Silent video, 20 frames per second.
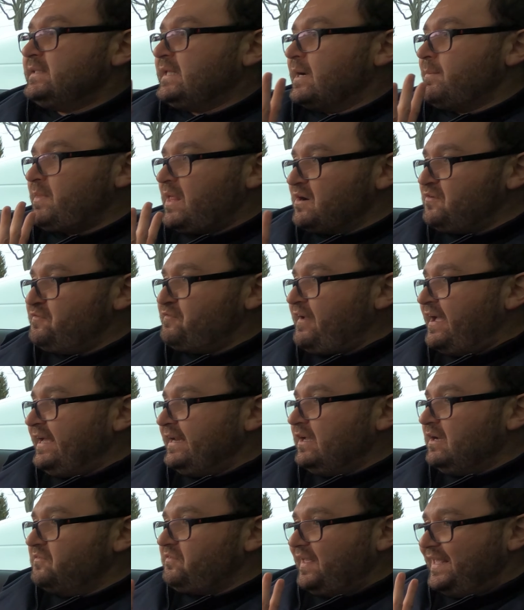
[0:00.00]
that I'm not a
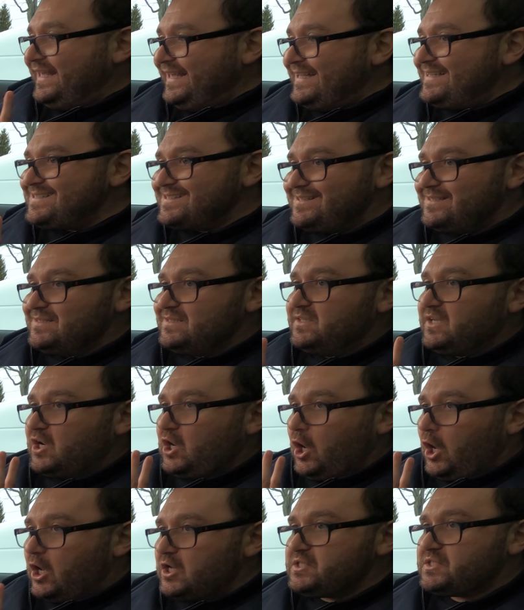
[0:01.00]
fan of is the
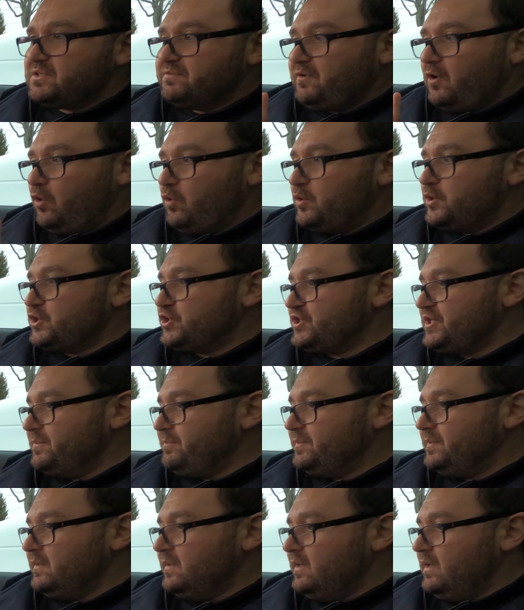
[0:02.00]
cost of
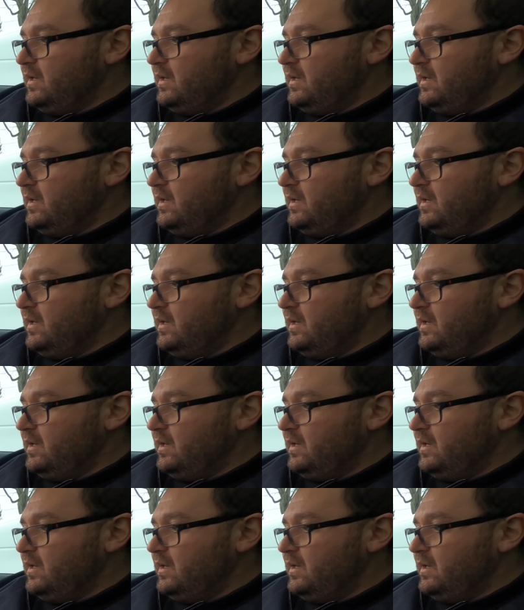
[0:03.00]
ownership.